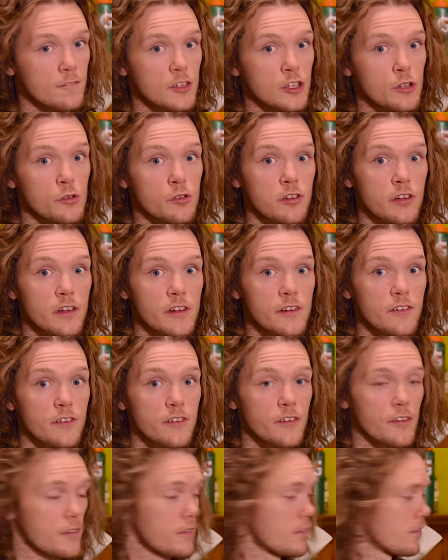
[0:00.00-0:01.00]

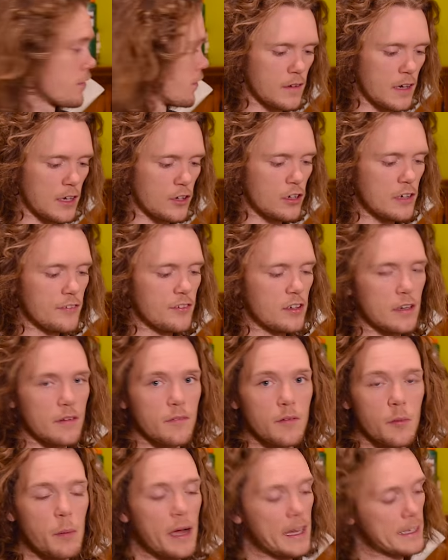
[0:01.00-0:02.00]
Useless. I don't even...
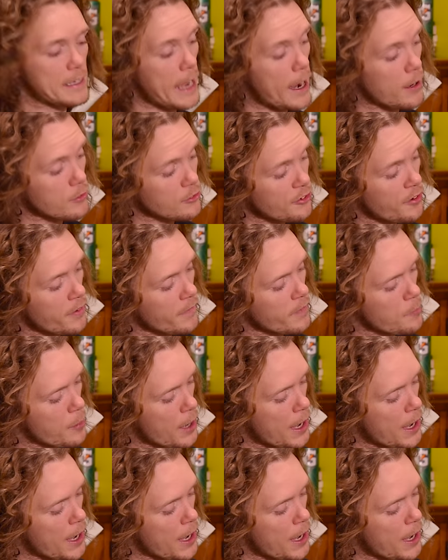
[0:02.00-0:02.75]
My counter on the